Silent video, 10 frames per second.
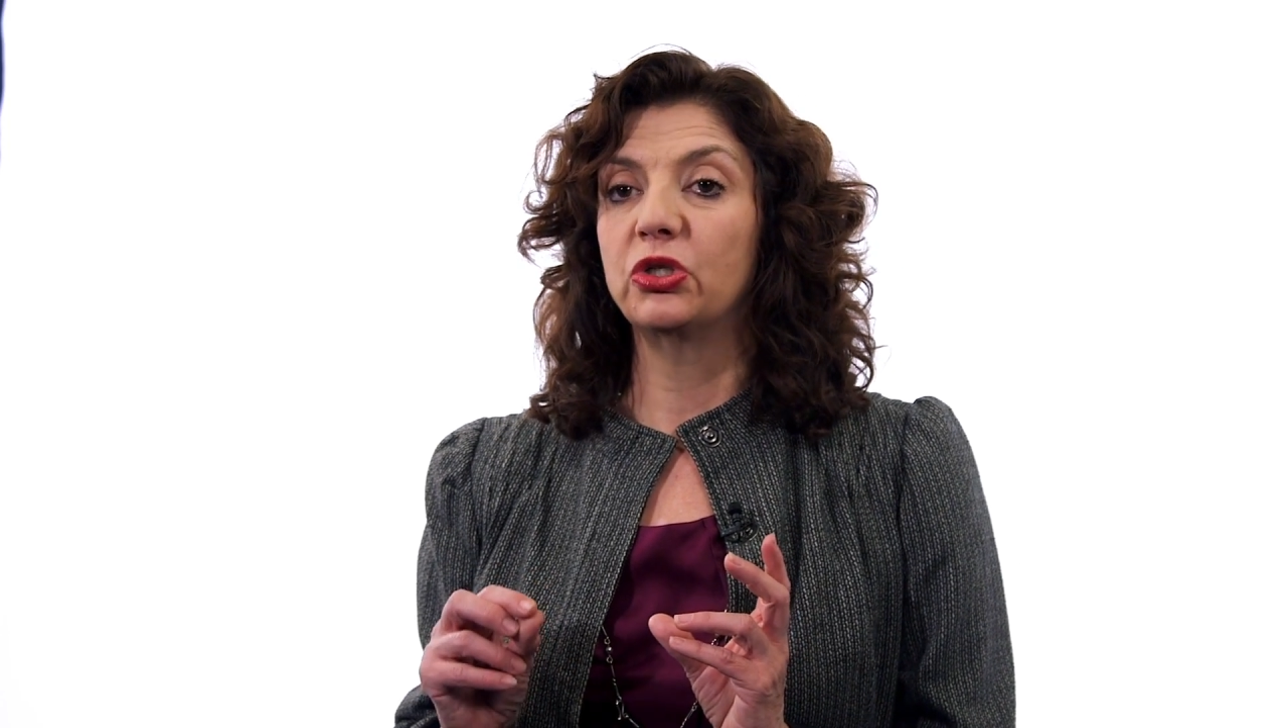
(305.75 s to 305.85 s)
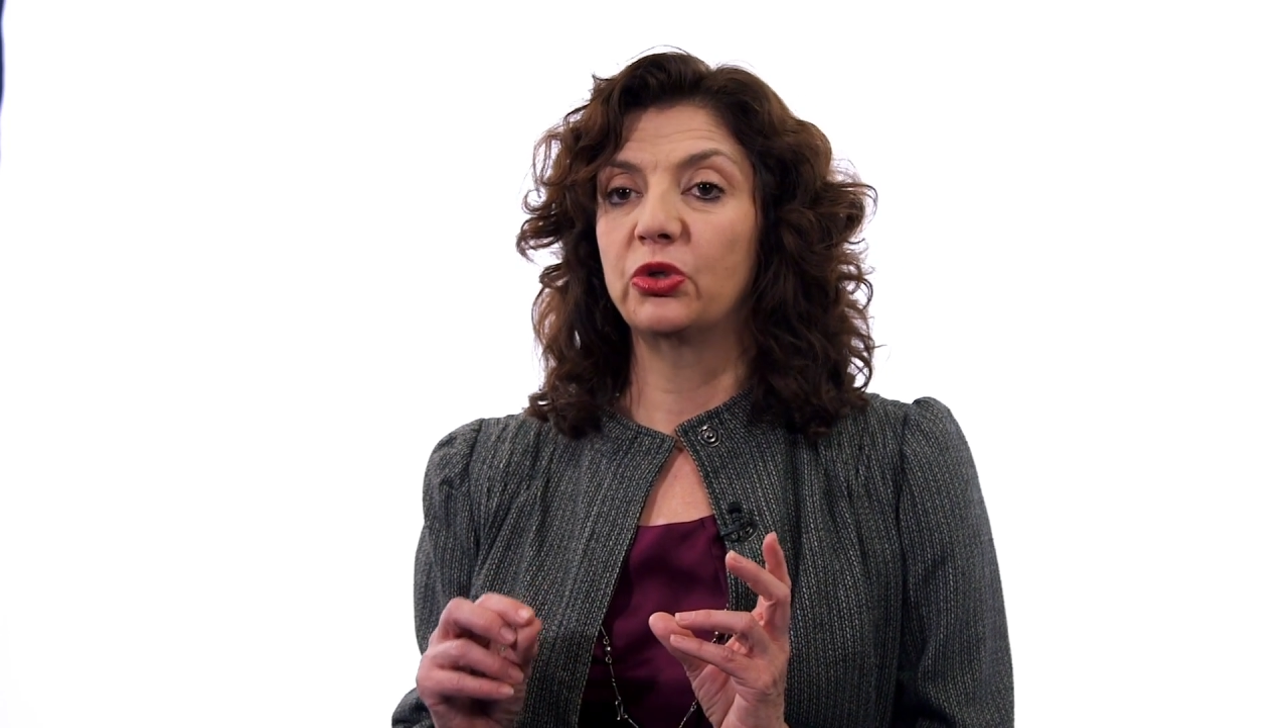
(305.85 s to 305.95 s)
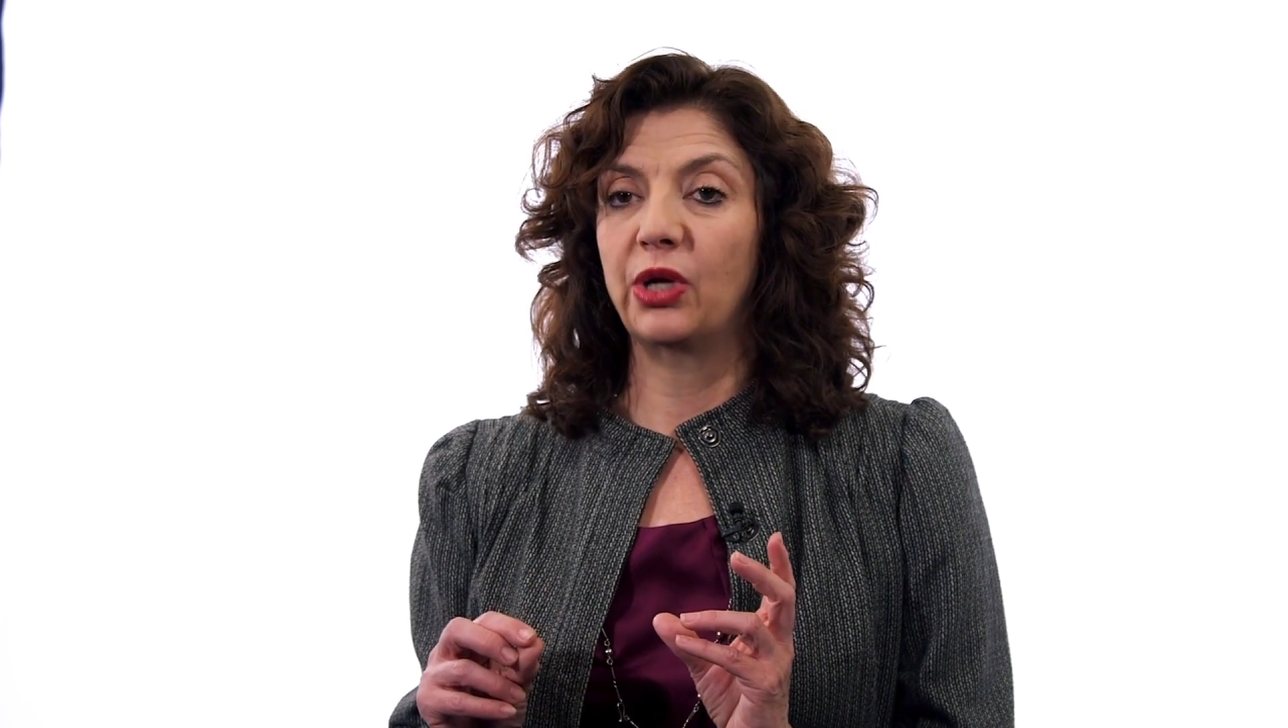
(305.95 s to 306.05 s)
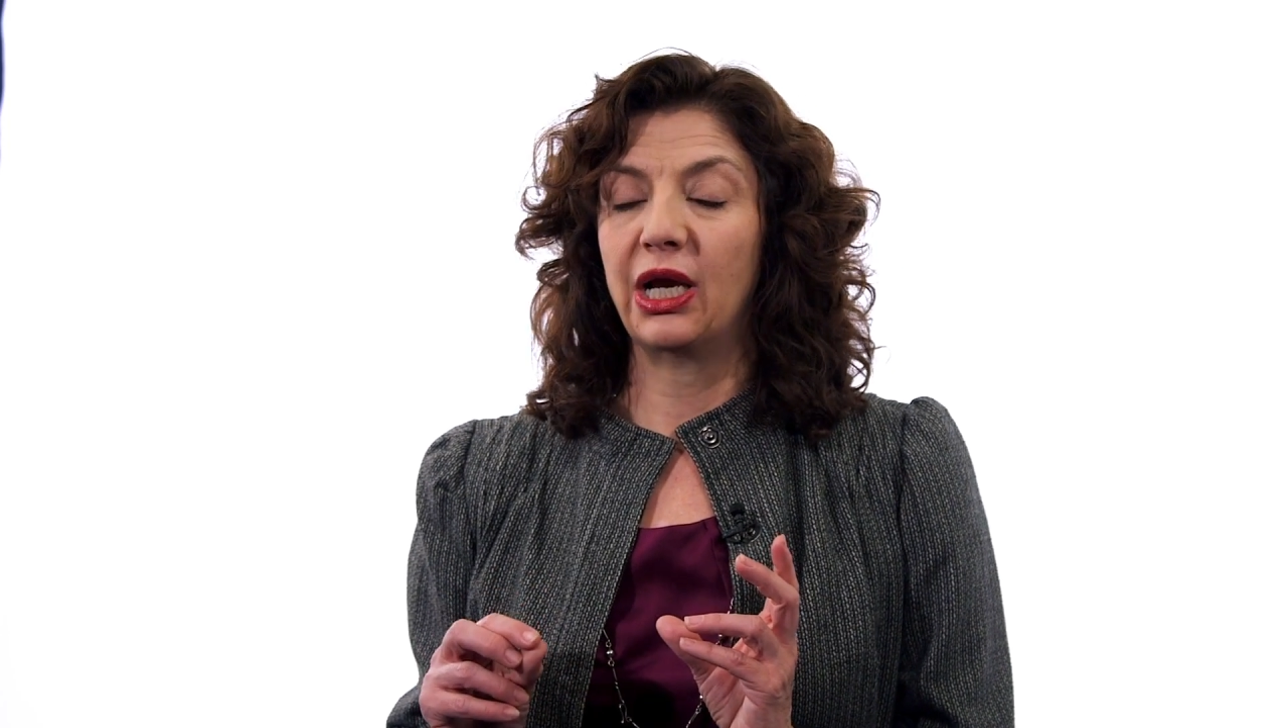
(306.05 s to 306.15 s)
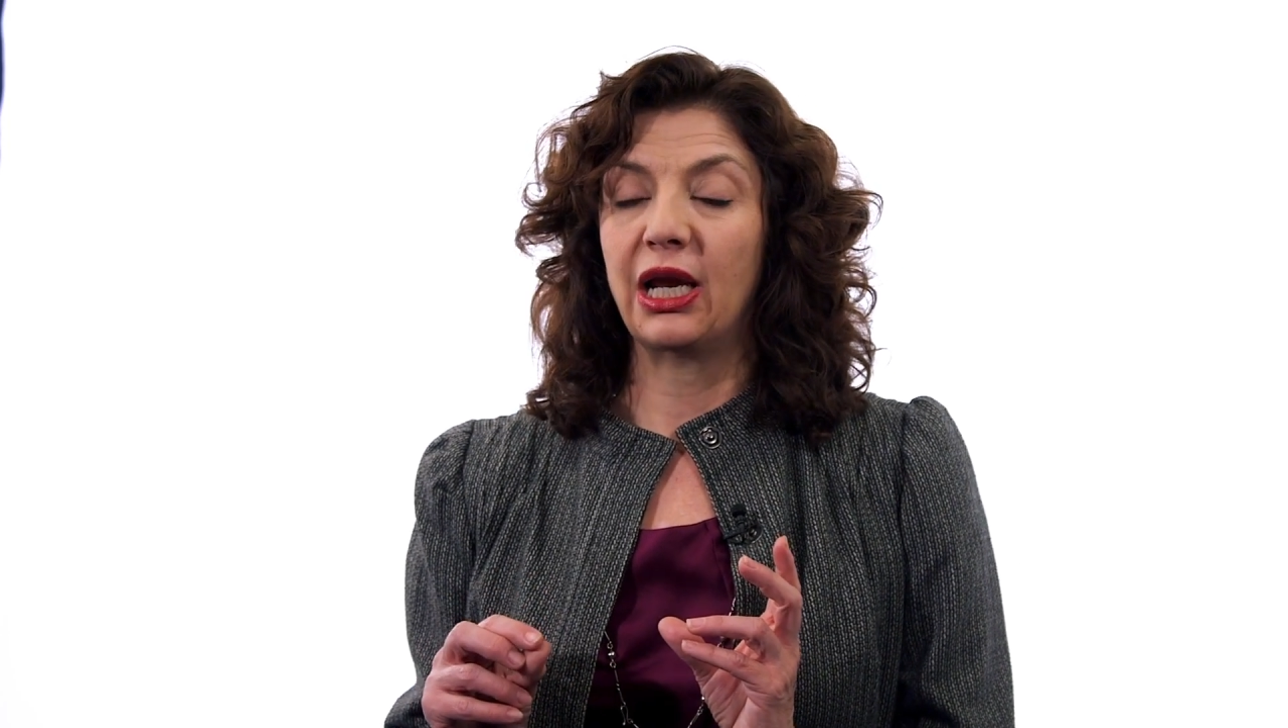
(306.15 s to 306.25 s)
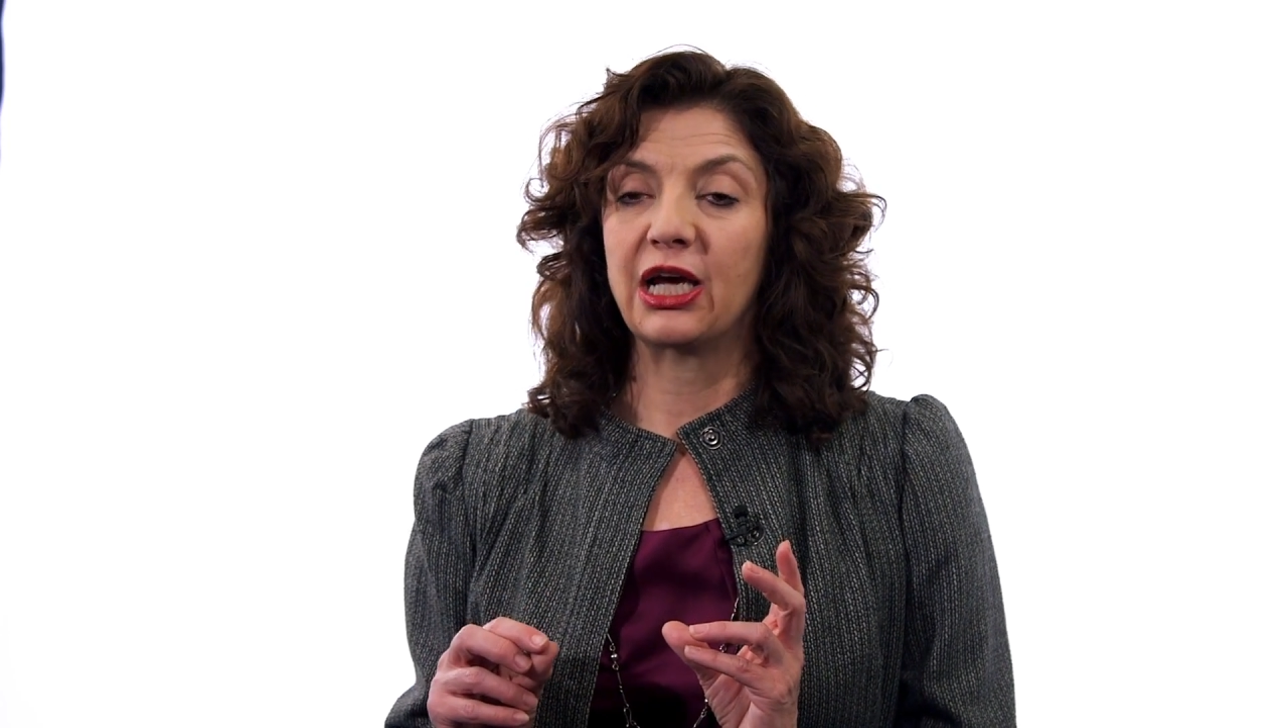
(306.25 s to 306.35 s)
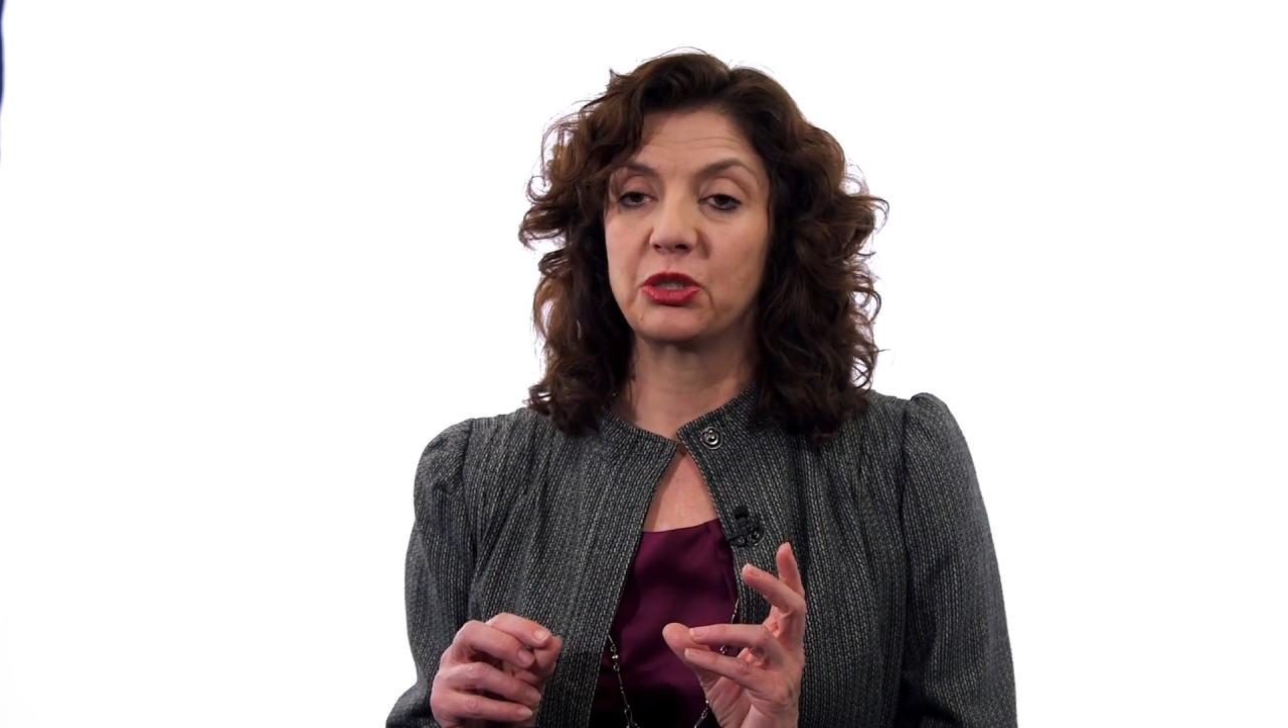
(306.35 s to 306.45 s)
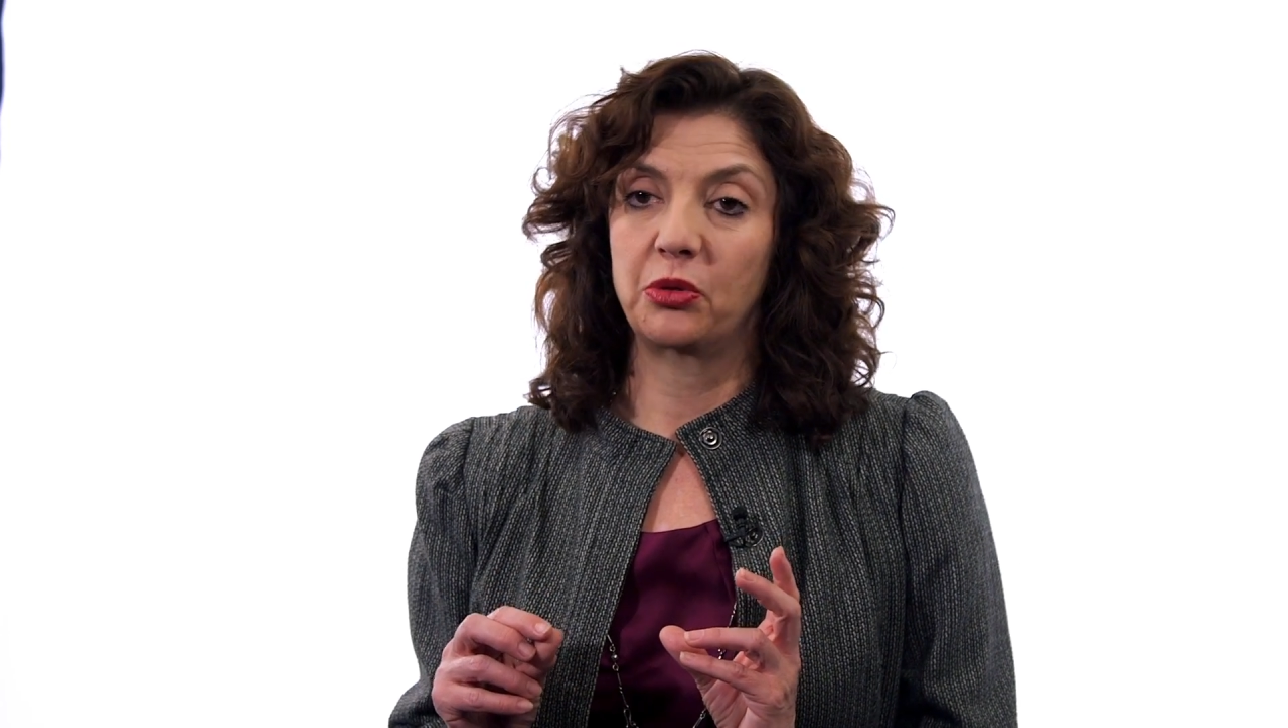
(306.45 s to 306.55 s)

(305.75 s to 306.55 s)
to realize